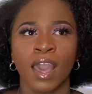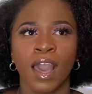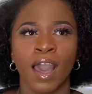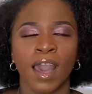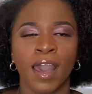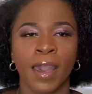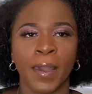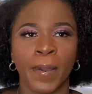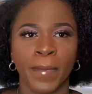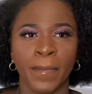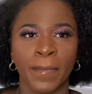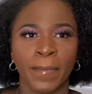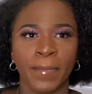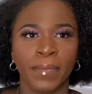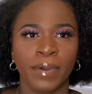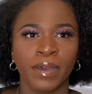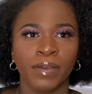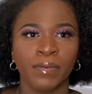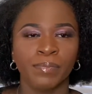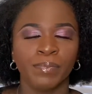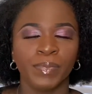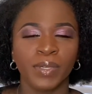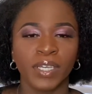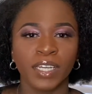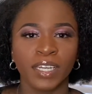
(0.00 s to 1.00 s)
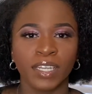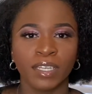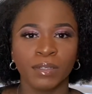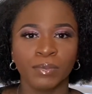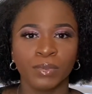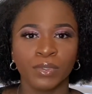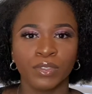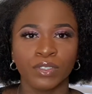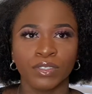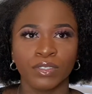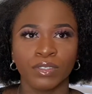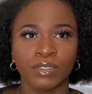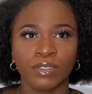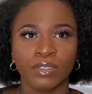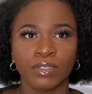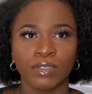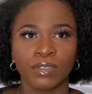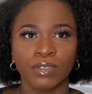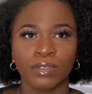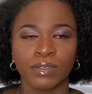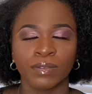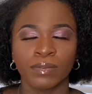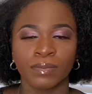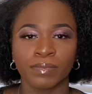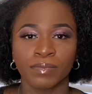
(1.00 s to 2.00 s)
Being able to,
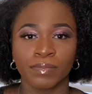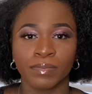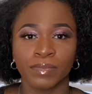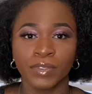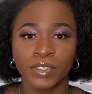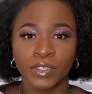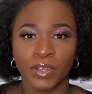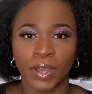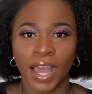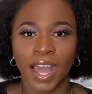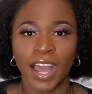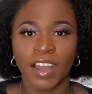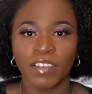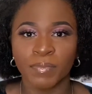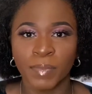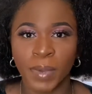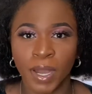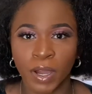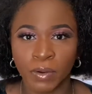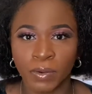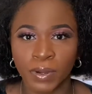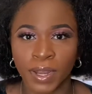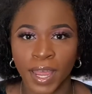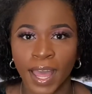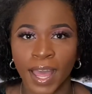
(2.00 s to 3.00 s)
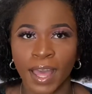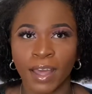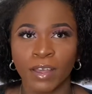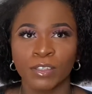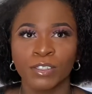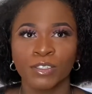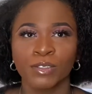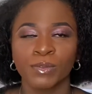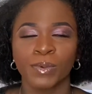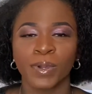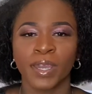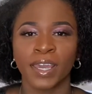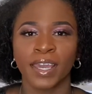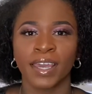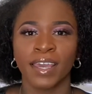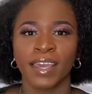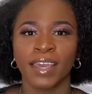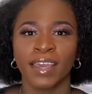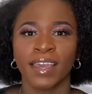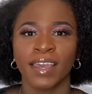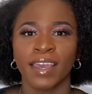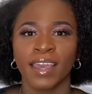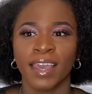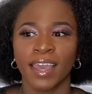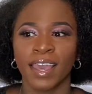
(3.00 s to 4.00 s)
you know, have my own house
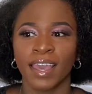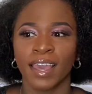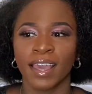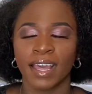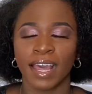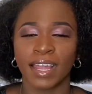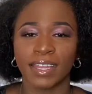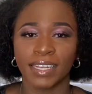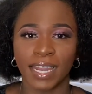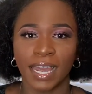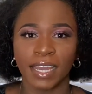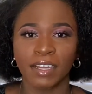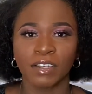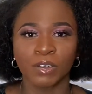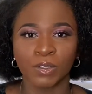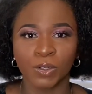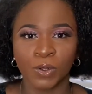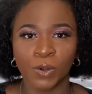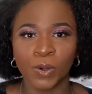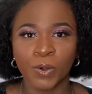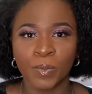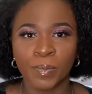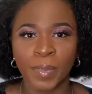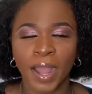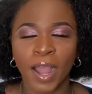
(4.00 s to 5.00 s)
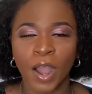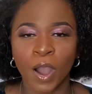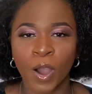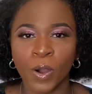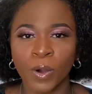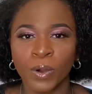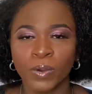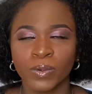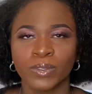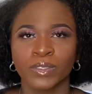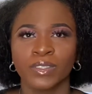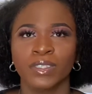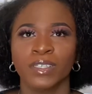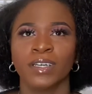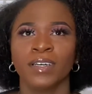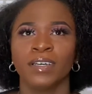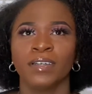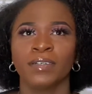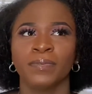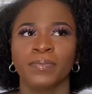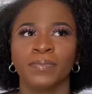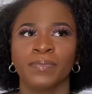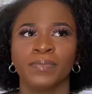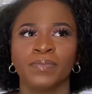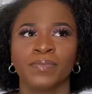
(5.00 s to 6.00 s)
that I could call my
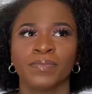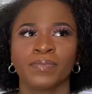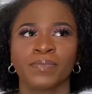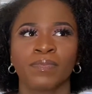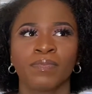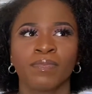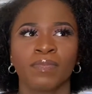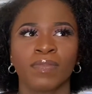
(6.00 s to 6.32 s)
own,